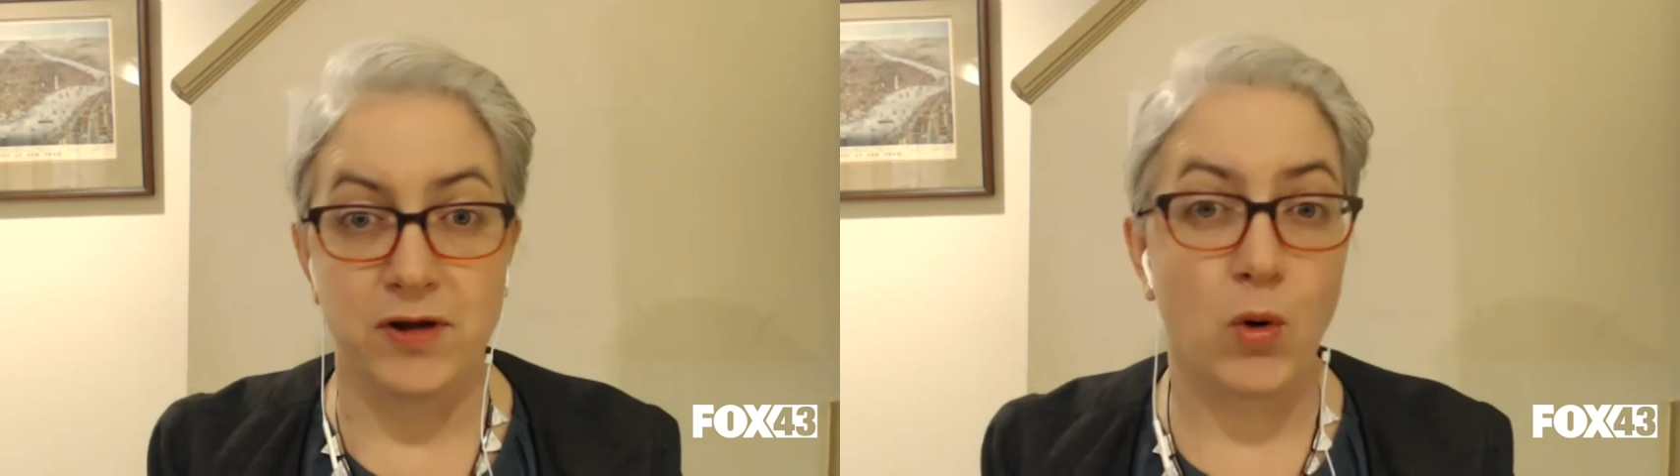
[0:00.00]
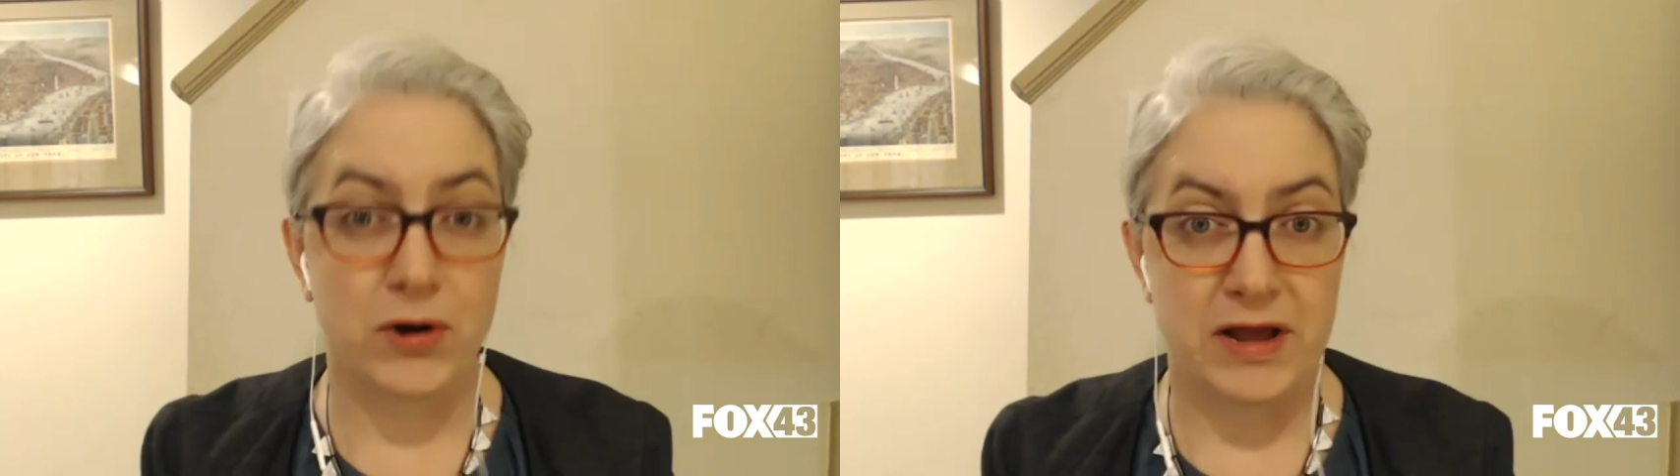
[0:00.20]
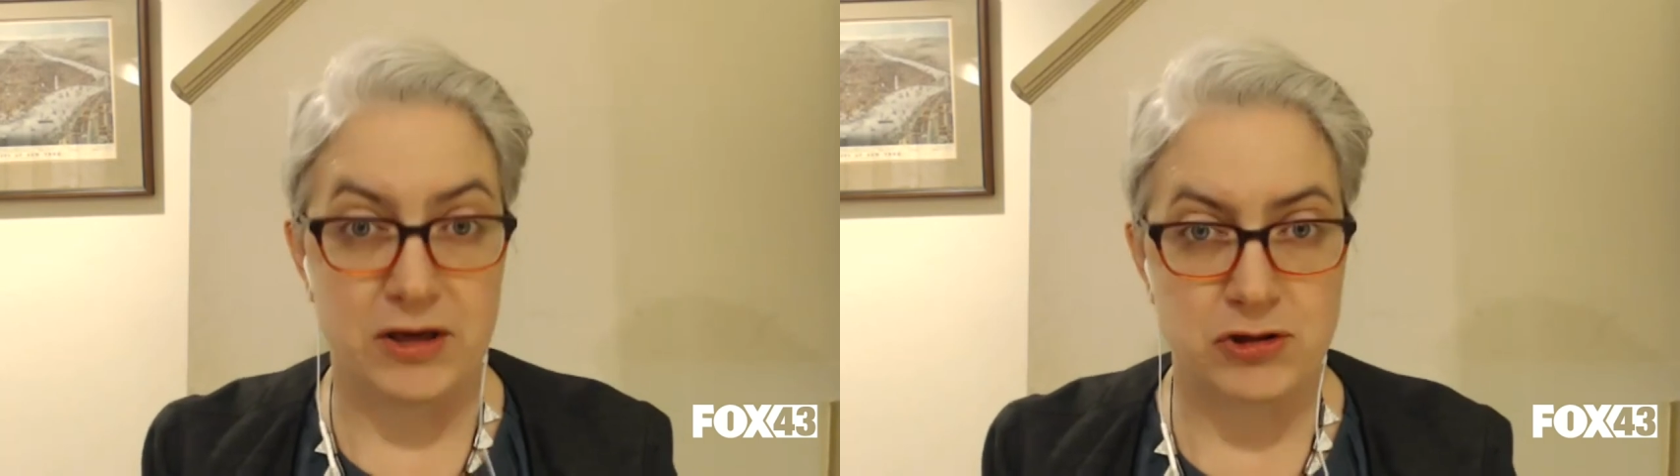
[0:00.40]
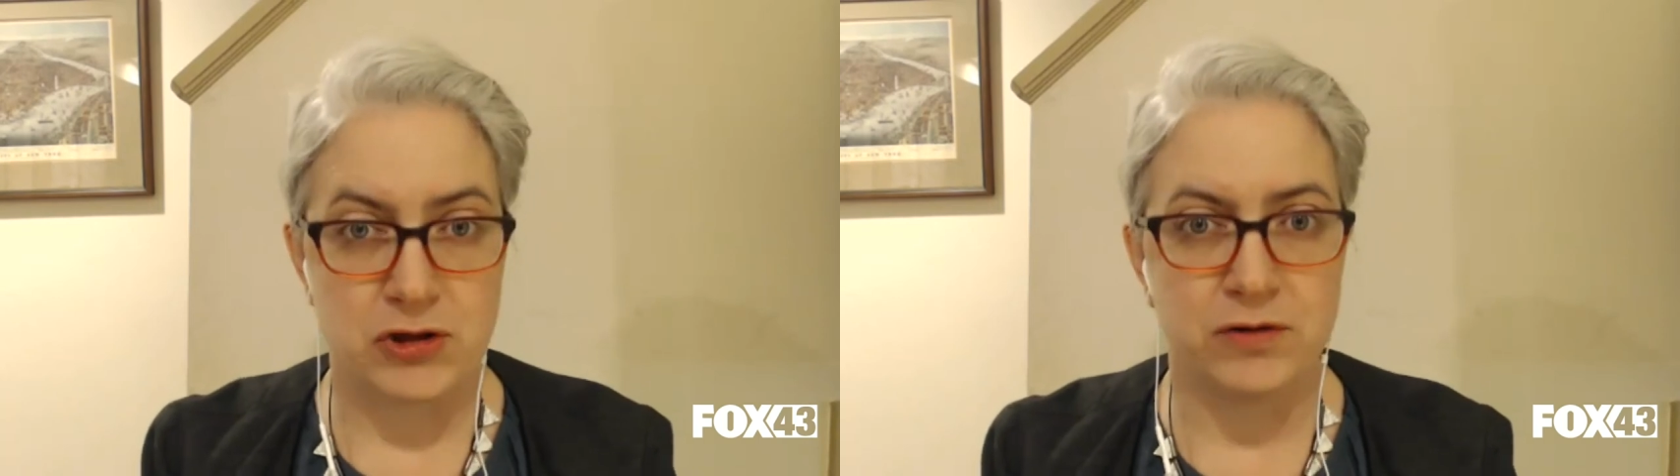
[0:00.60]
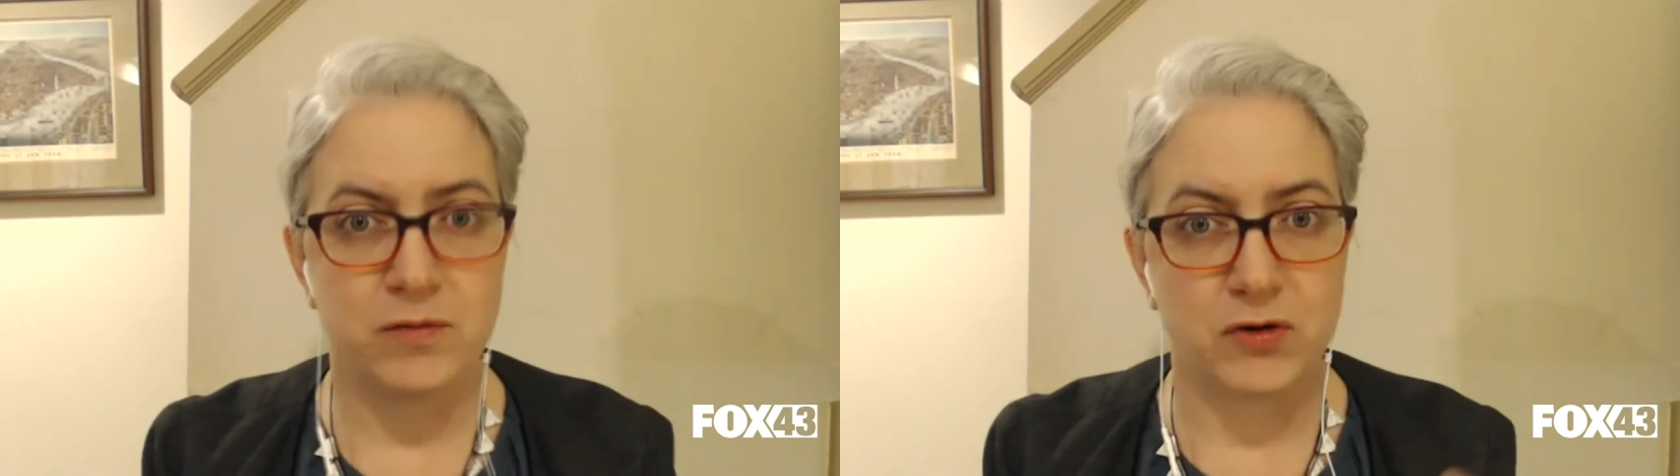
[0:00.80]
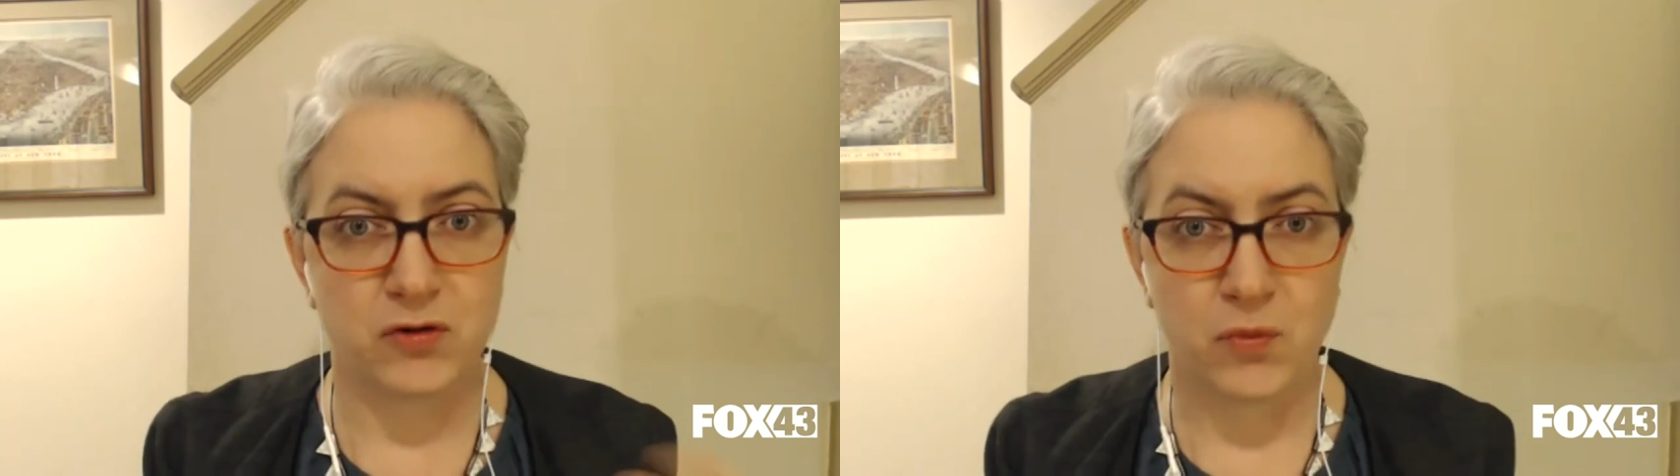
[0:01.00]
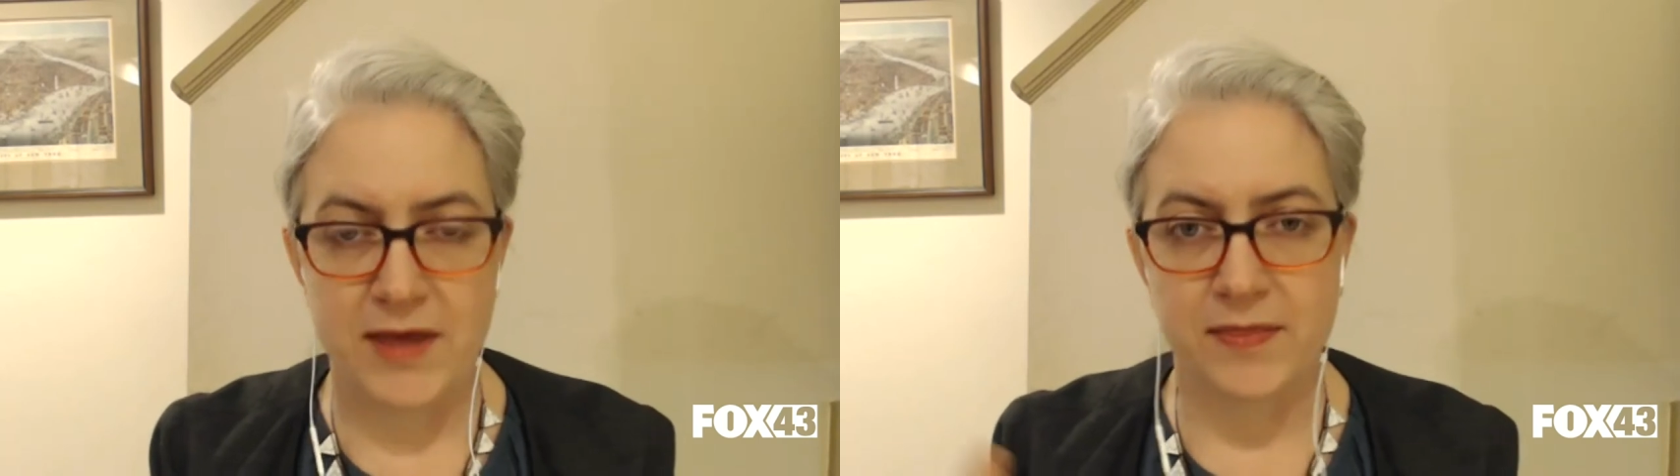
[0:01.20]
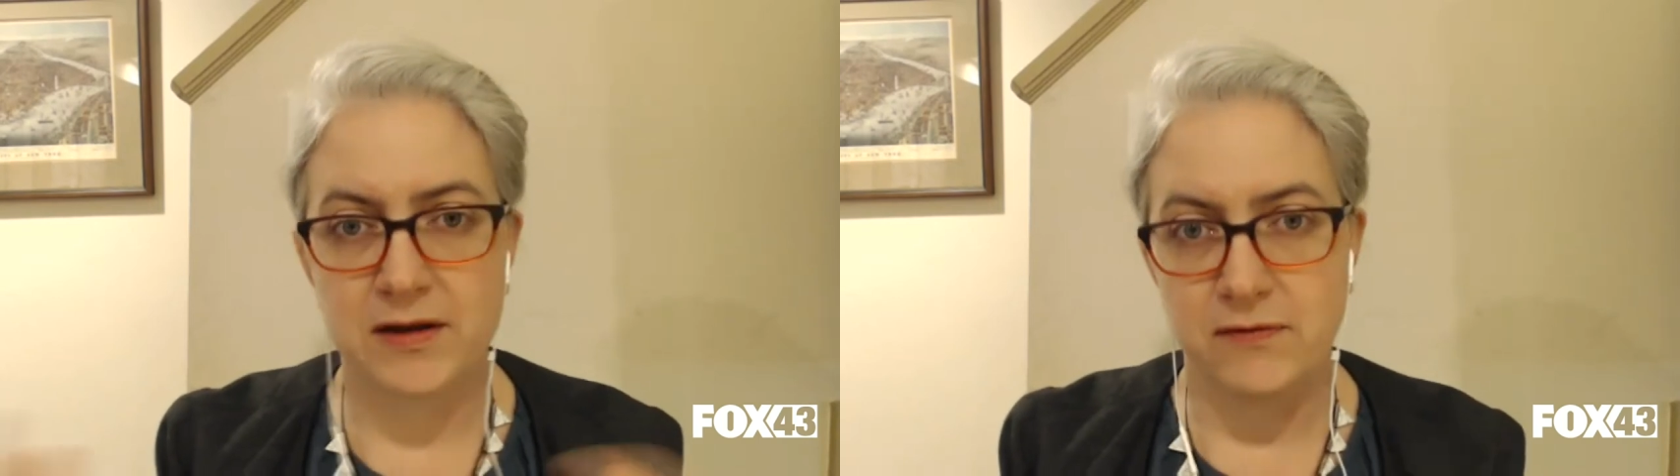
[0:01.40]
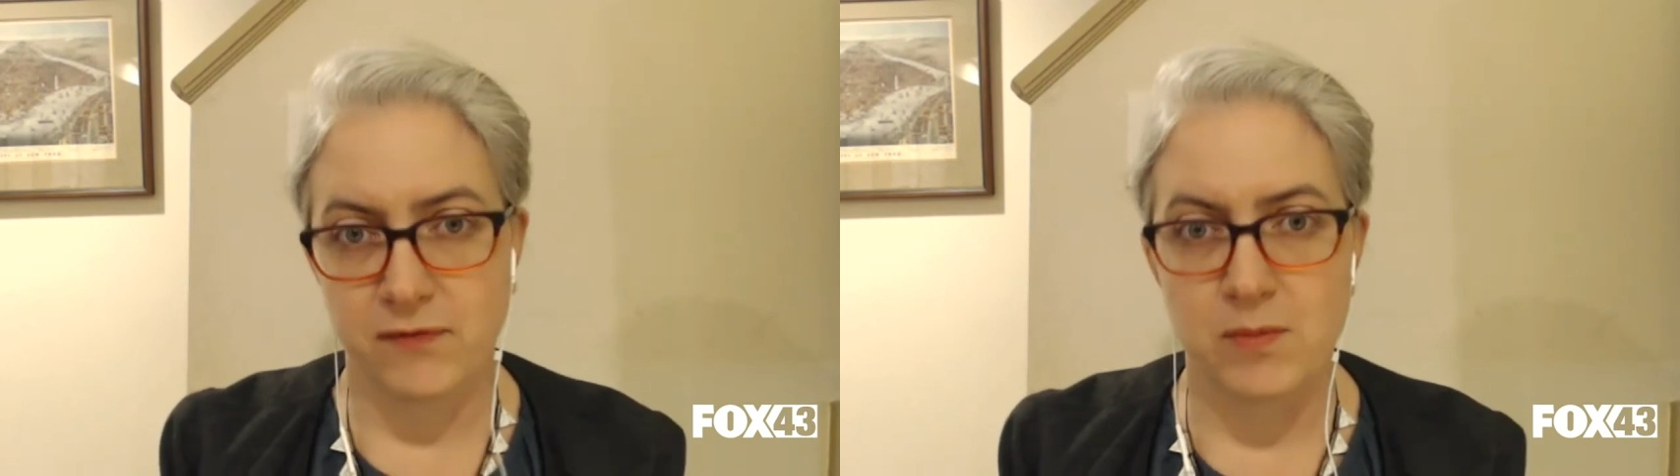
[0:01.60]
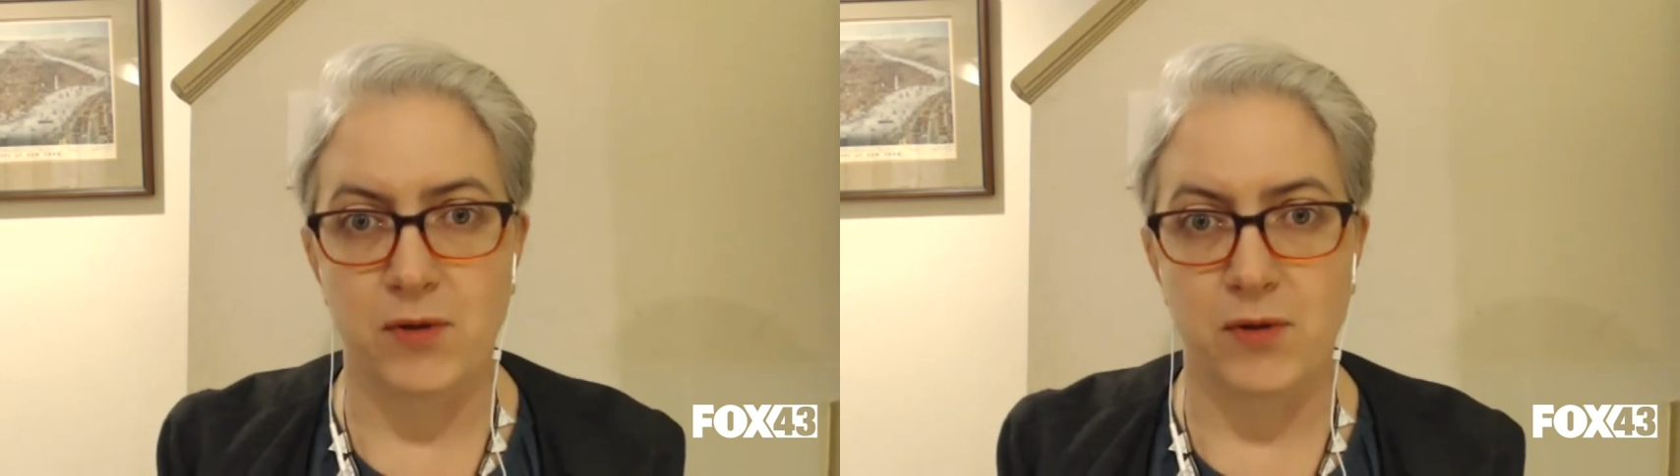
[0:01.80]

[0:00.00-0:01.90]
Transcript: coordination between the different